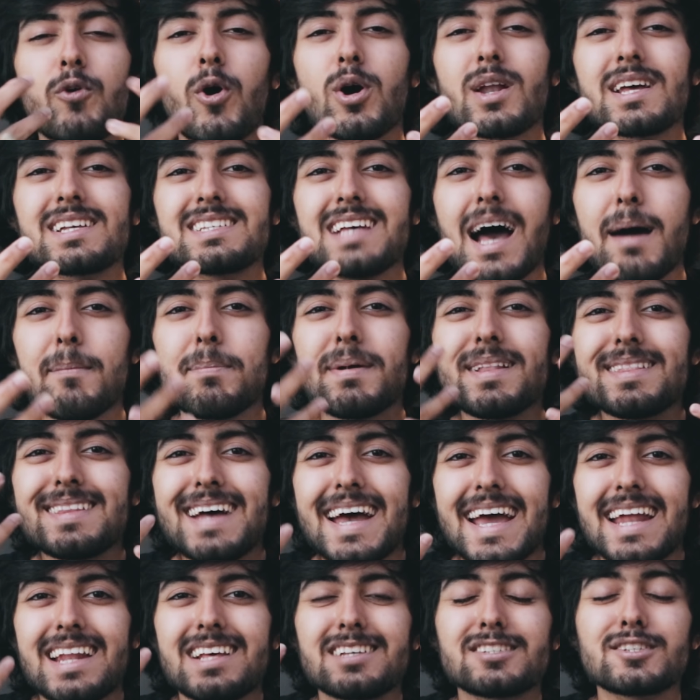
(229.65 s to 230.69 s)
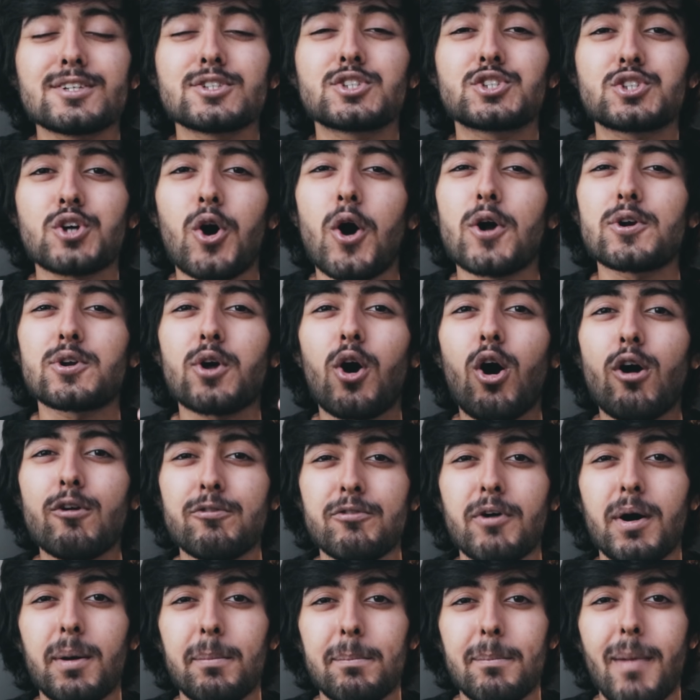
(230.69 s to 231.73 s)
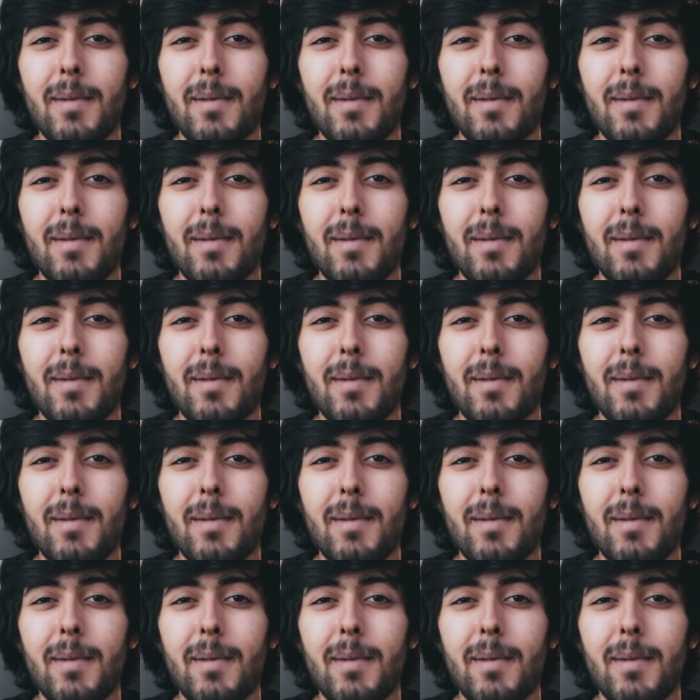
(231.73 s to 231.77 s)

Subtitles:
for example, there is a shot of a